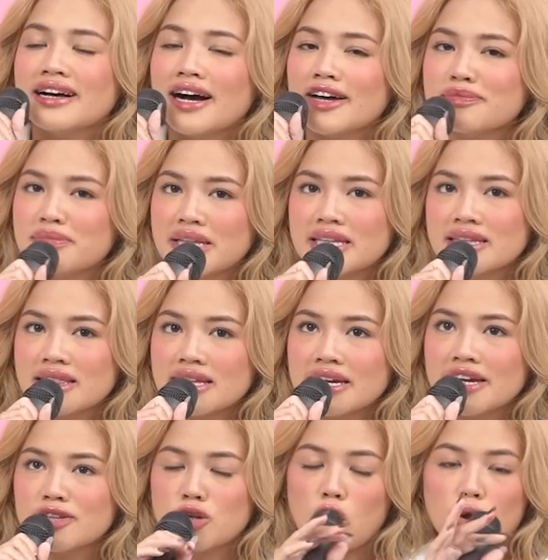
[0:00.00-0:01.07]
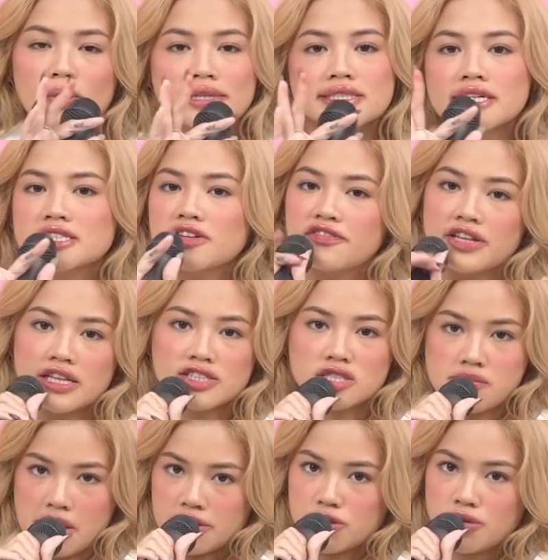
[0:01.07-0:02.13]
Admittedly, it always takes a village
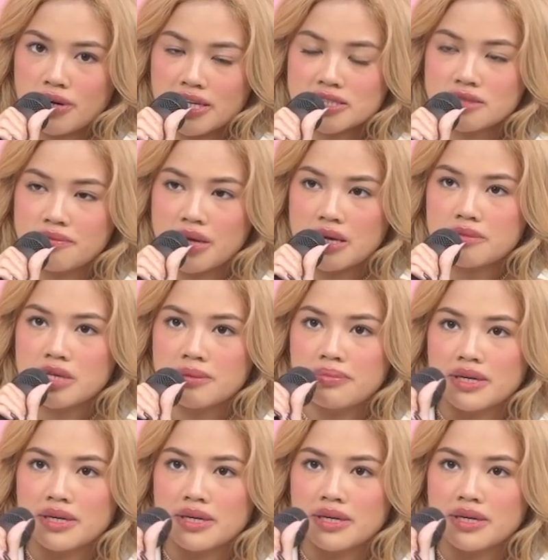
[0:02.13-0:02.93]
man to raise a baby,